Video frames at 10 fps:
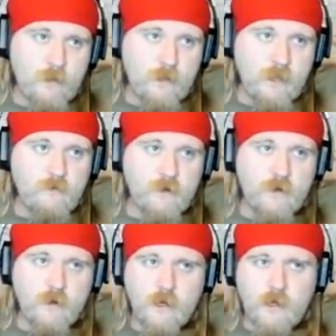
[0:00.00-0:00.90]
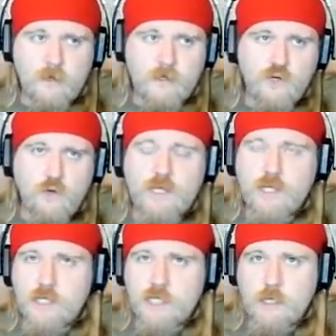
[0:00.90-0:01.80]
given
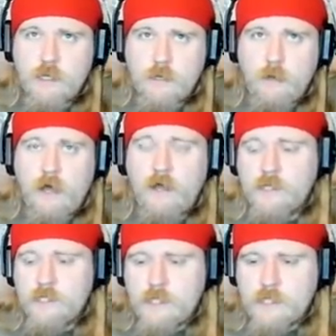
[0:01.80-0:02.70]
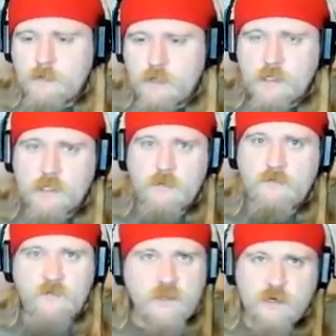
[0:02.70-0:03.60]
Twitch's policies because
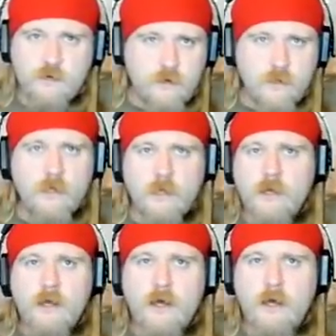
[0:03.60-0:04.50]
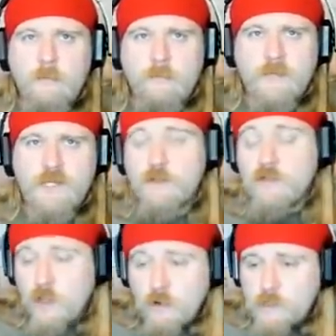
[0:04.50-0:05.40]
it featured
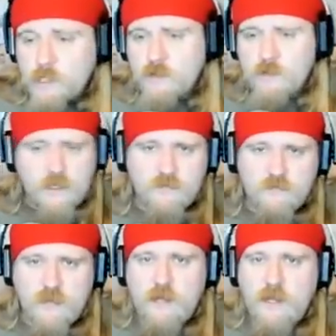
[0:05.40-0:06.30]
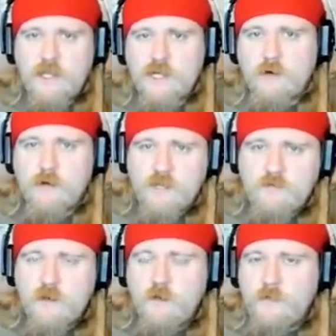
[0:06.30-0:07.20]
dildos and things of that nature, and he
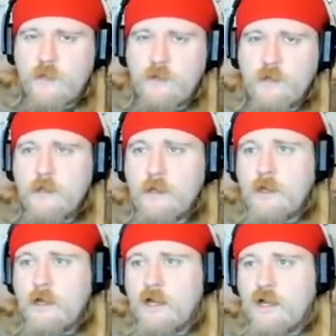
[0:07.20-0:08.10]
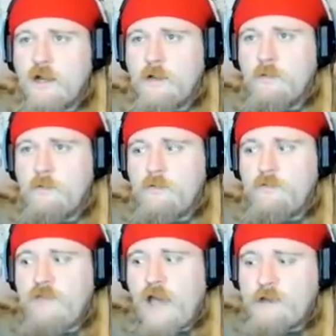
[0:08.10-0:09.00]
felt that
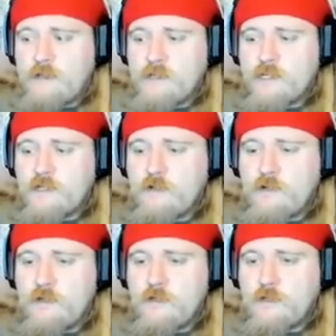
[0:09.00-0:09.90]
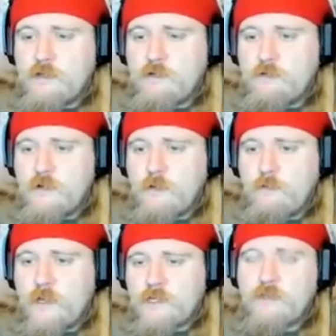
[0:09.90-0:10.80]
that stood to
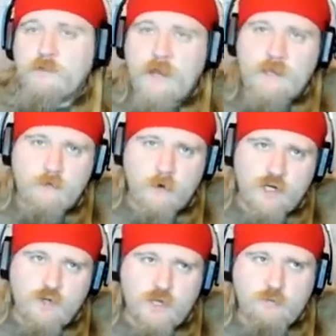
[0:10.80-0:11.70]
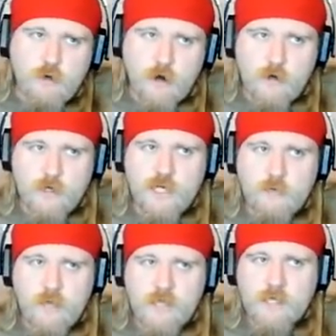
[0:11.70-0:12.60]
as a threat to our Twitch
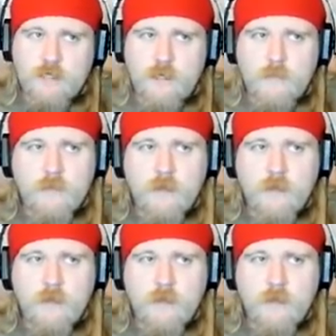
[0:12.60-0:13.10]
partnership, basically.